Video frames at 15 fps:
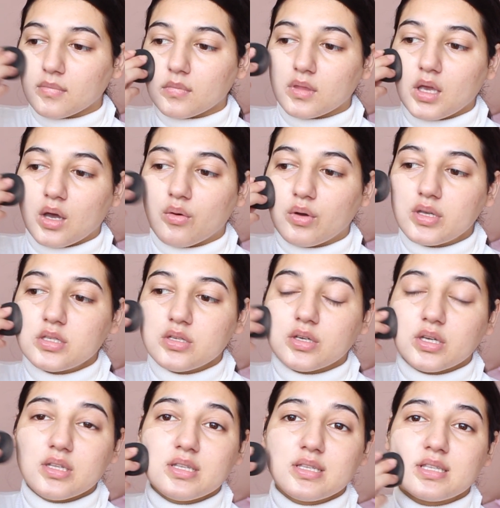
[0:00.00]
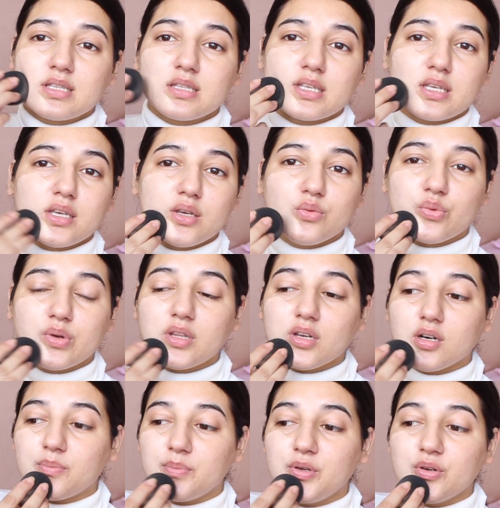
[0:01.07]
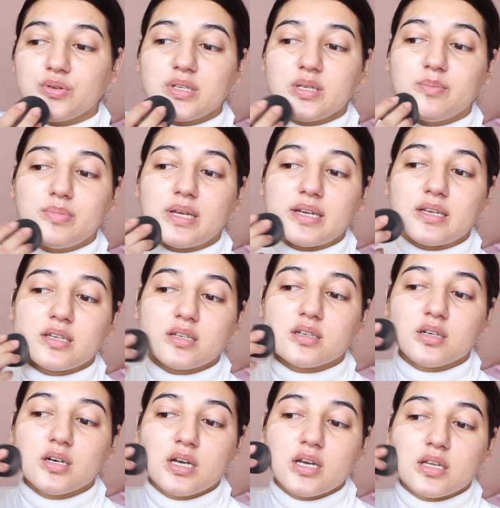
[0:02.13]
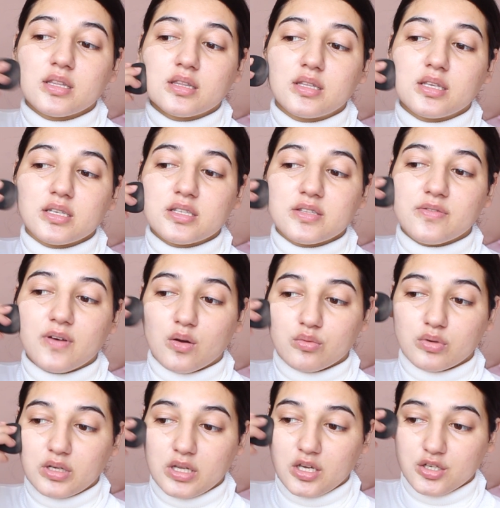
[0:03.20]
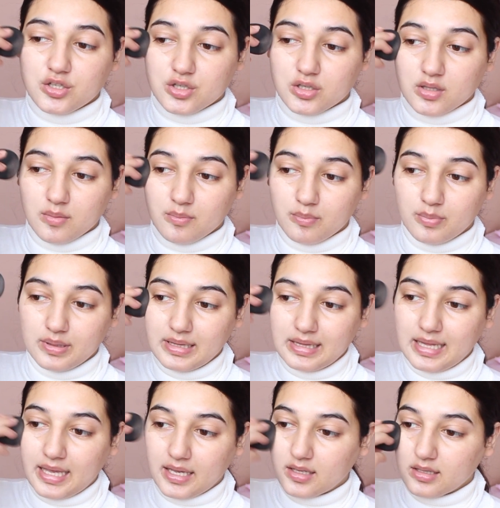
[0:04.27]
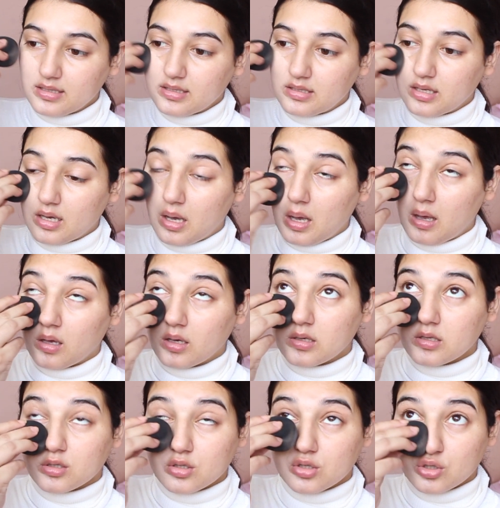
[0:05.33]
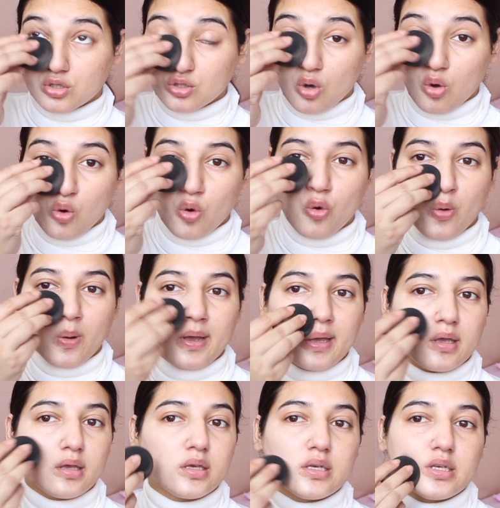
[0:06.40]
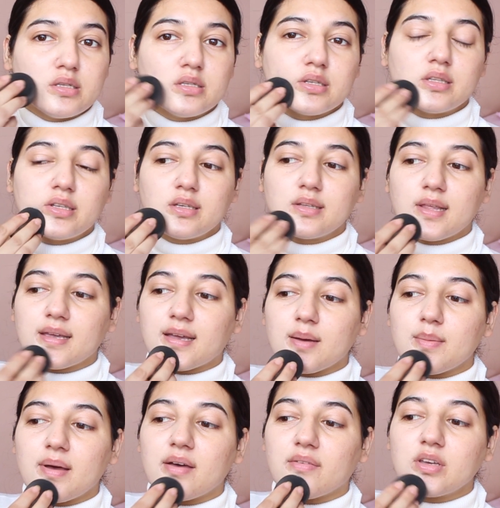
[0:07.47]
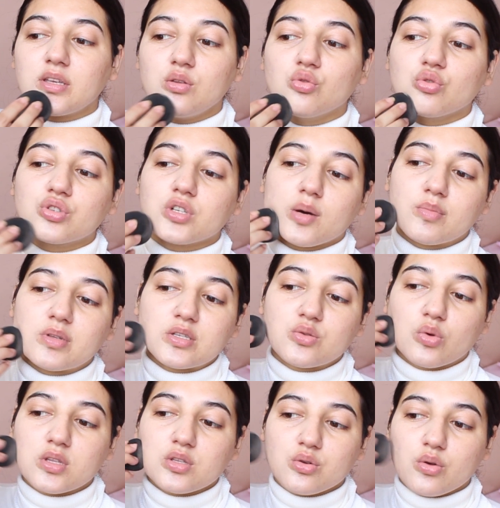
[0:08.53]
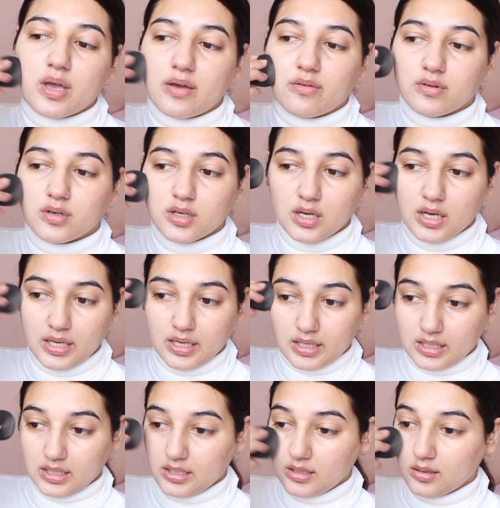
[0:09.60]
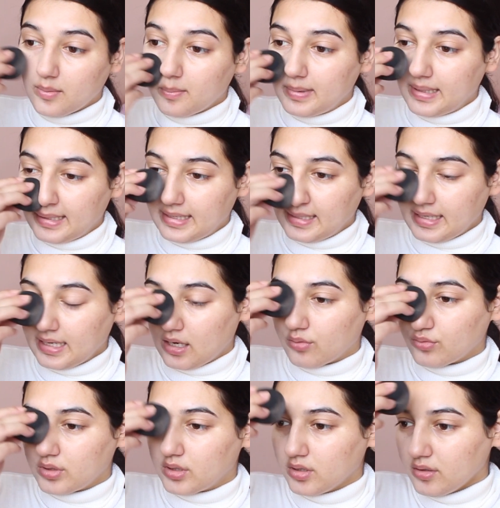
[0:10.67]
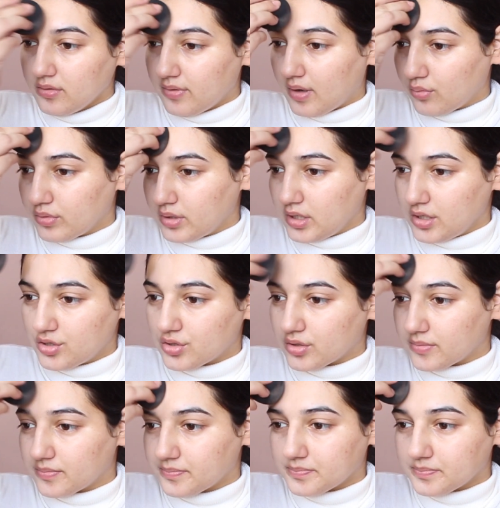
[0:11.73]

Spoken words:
Now, as you can see, with a beauty blender, this foundation blends so easily. Like I'm having no troubles whatsoever in blending out the foundation.